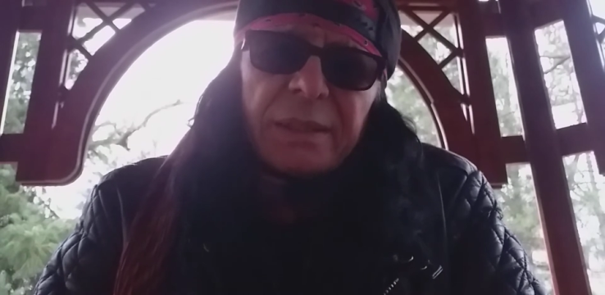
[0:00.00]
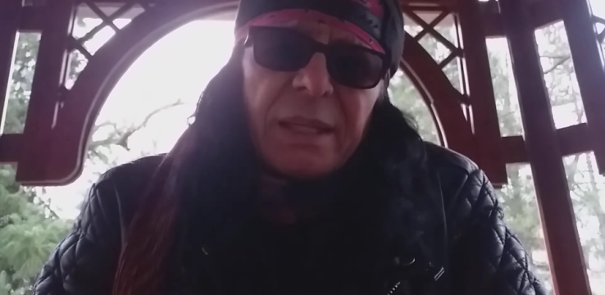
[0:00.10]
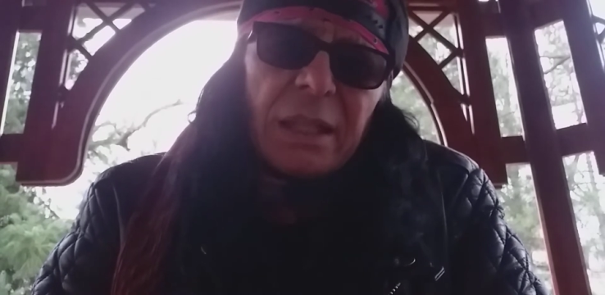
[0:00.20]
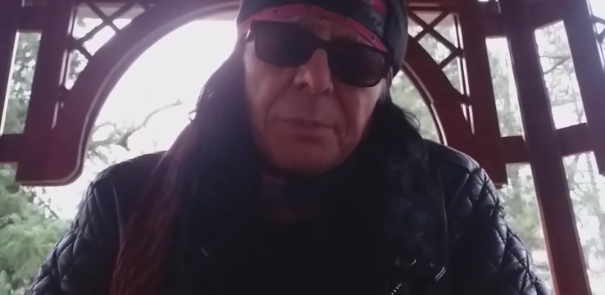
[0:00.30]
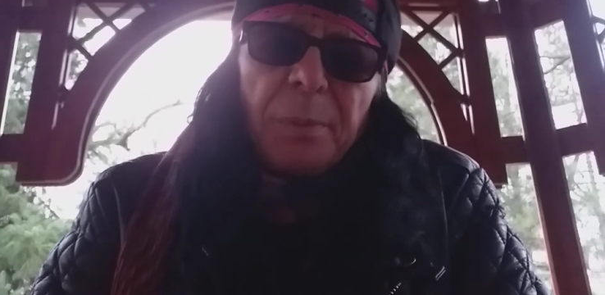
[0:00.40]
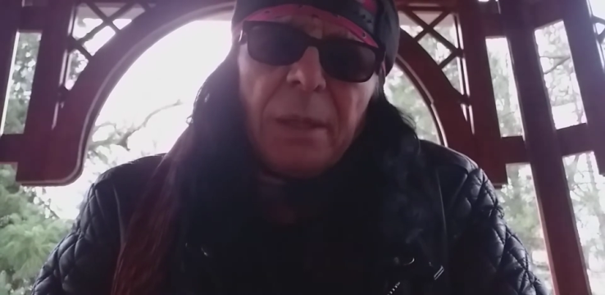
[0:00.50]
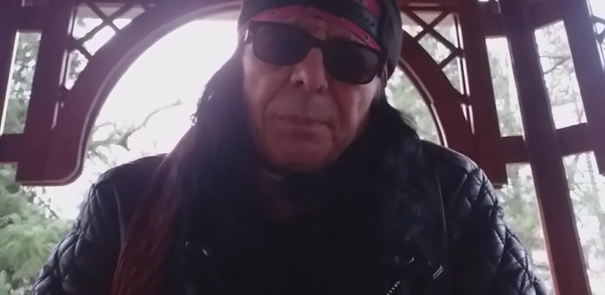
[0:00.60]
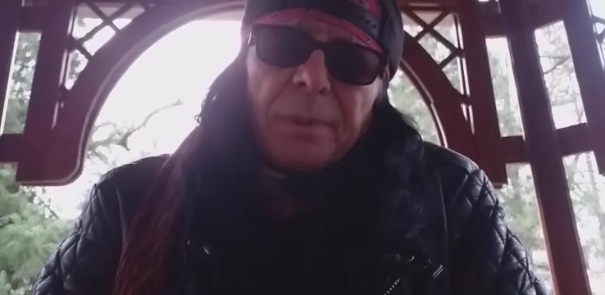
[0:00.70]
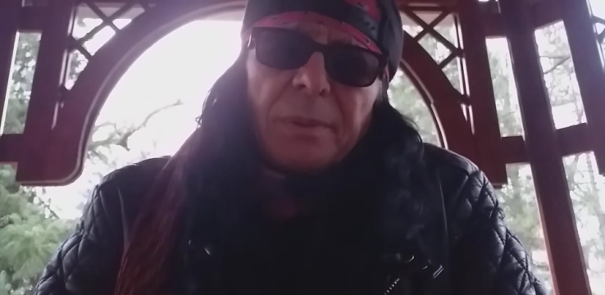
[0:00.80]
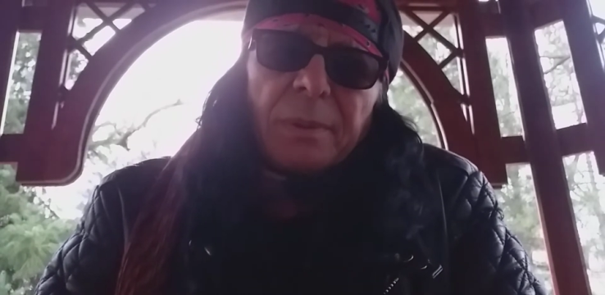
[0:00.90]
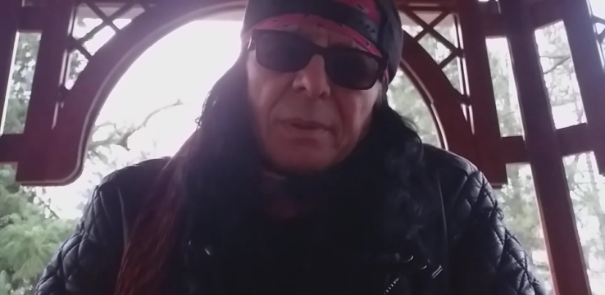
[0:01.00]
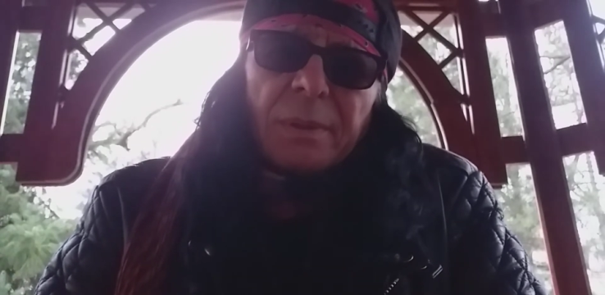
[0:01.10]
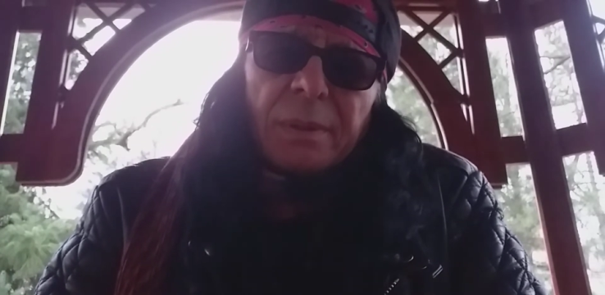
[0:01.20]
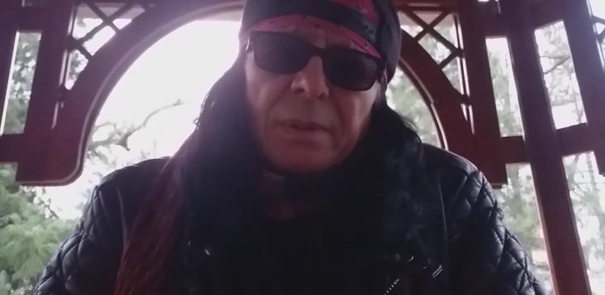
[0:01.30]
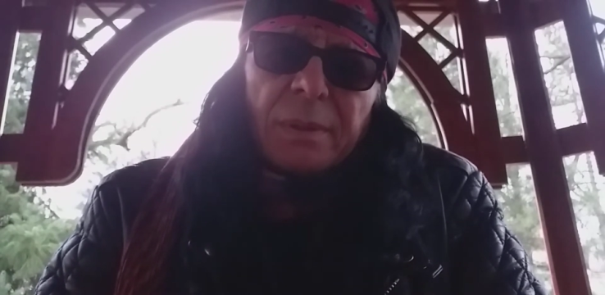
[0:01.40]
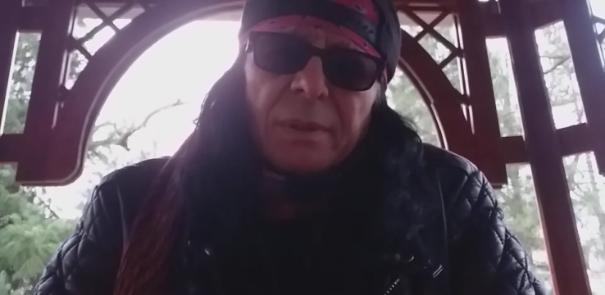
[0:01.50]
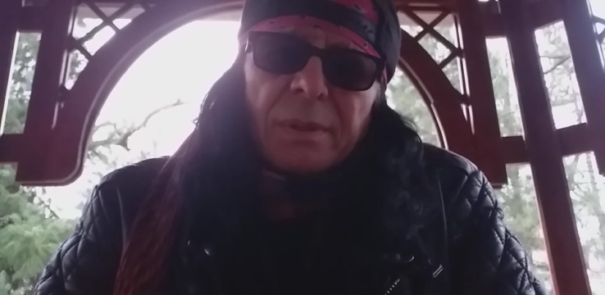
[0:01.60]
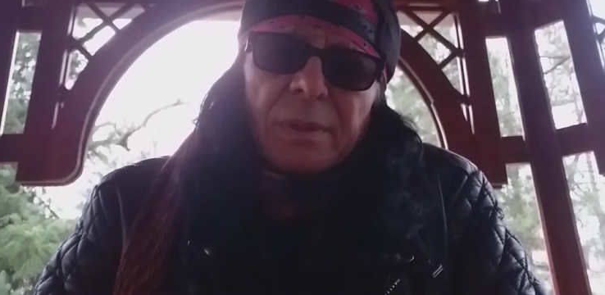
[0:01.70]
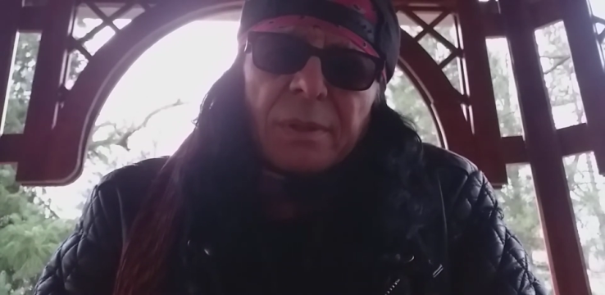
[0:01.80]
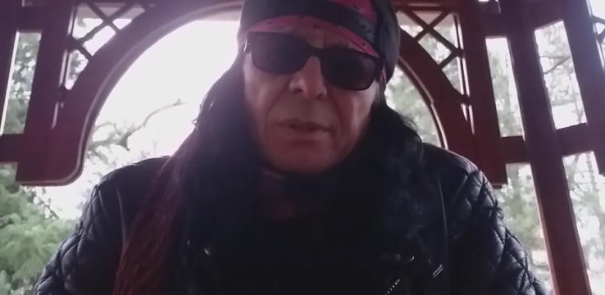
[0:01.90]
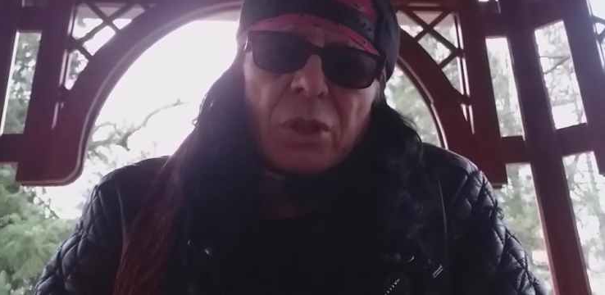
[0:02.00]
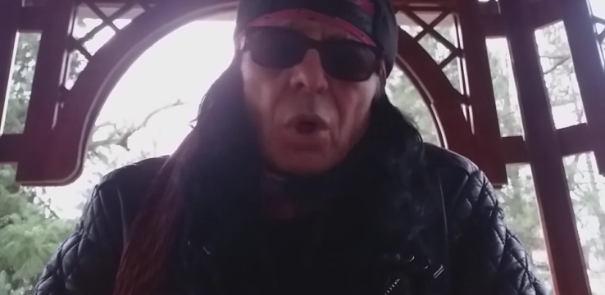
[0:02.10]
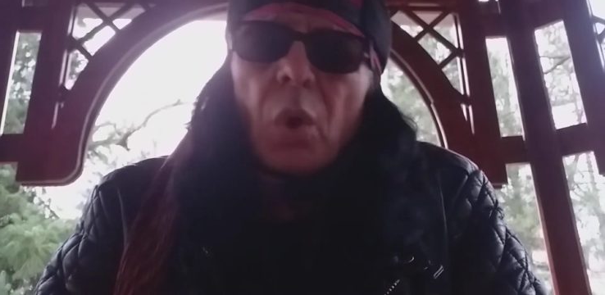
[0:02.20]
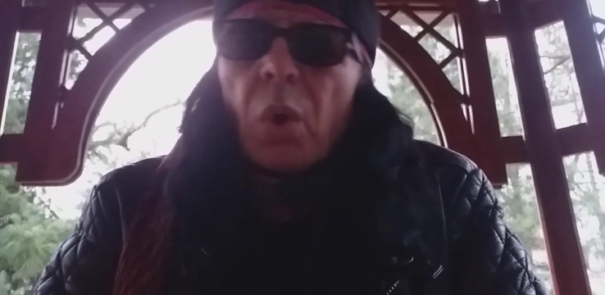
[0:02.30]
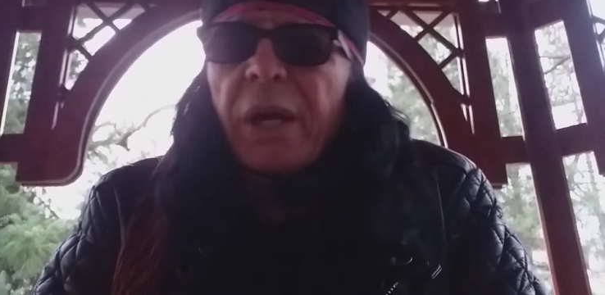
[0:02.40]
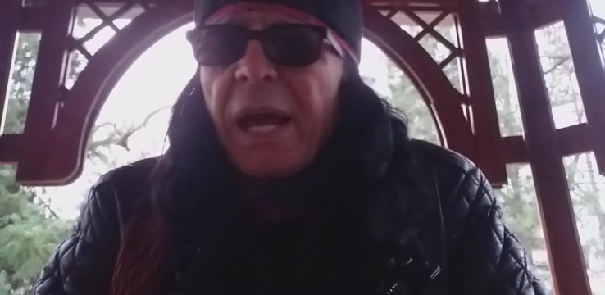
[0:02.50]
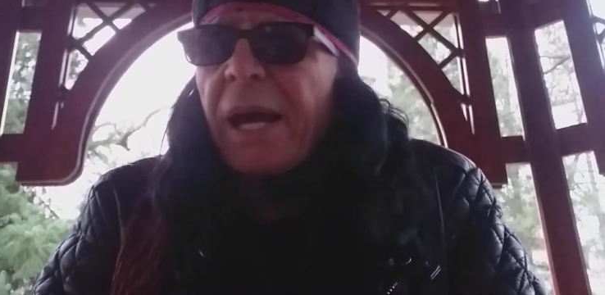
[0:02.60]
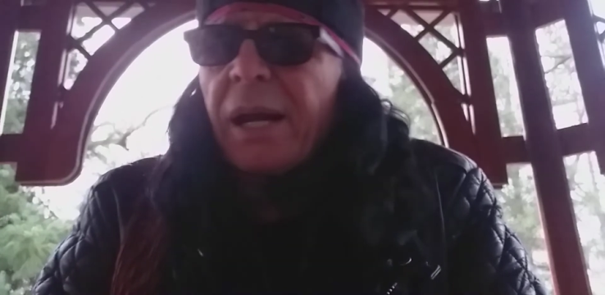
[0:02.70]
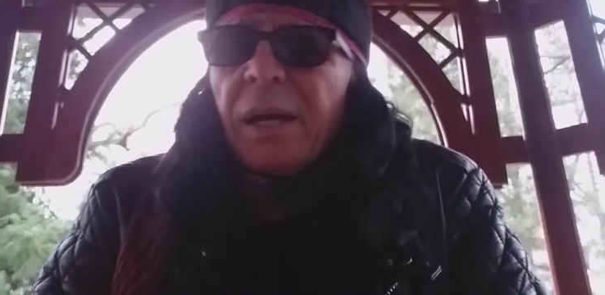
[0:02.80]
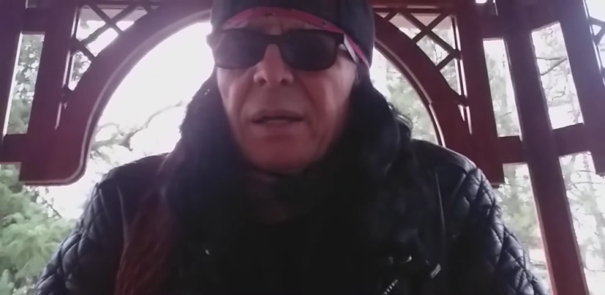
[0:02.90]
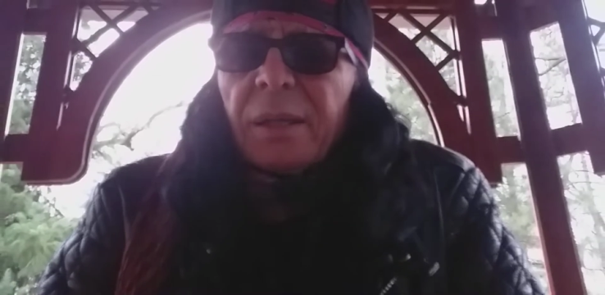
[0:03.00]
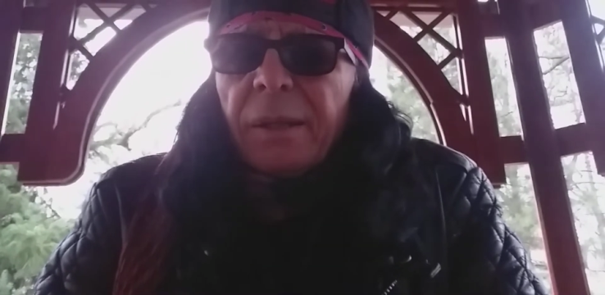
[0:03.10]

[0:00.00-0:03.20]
killed people. So who care?